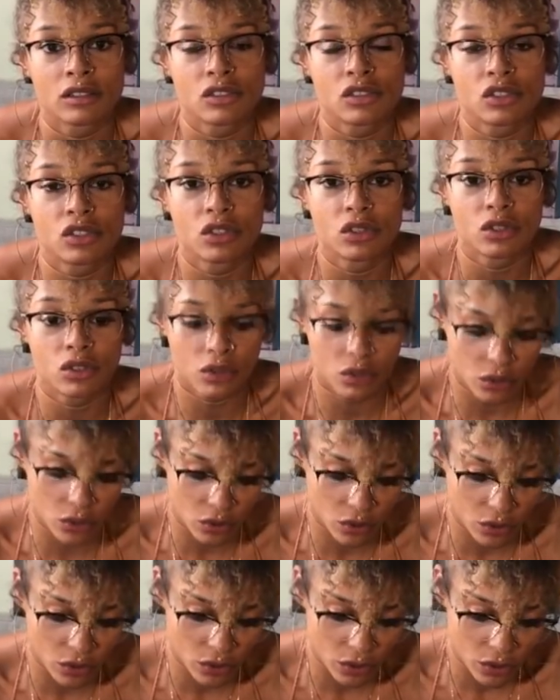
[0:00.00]

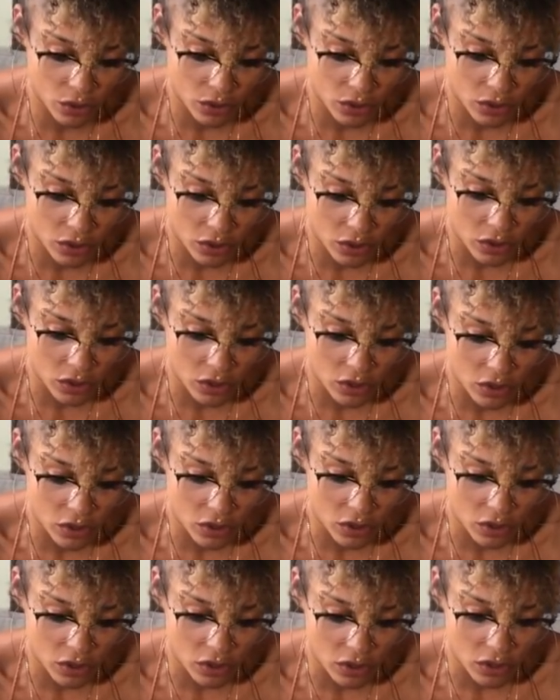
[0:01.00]
to
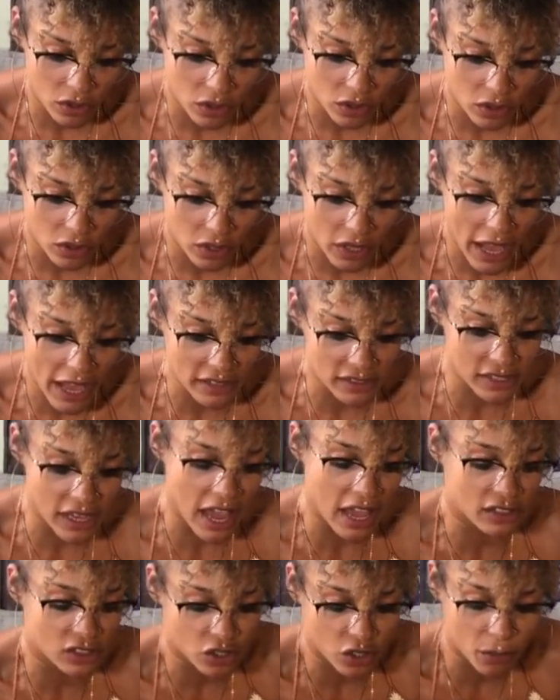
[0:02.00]

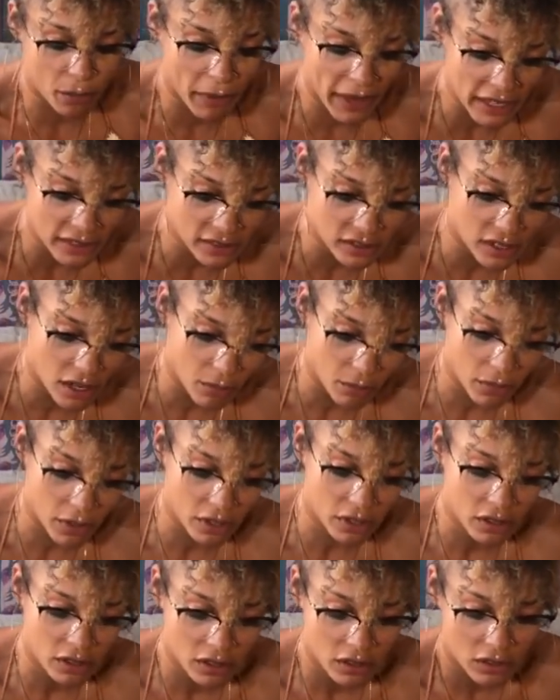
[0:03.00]
as your base number.
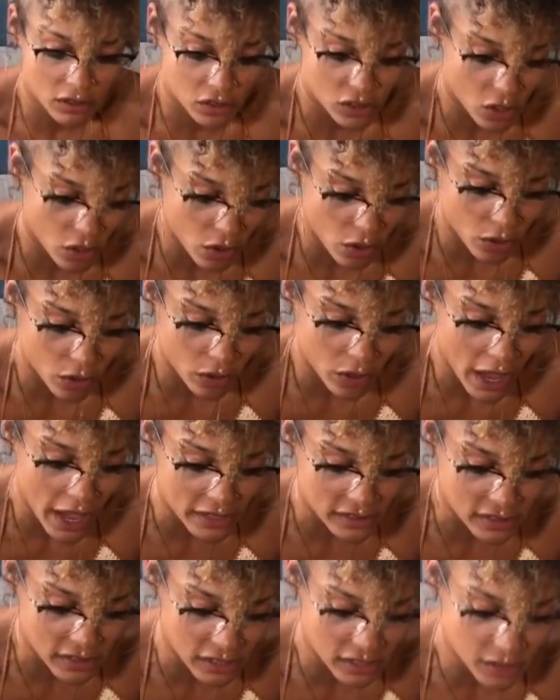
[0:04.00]
So as
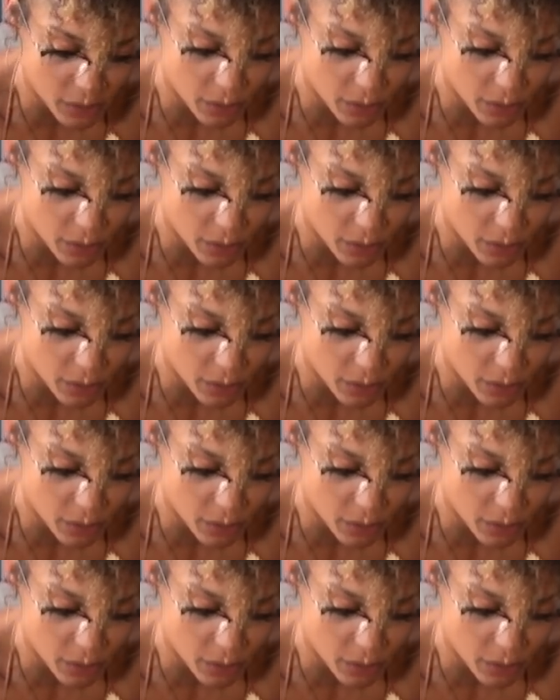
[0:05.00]
this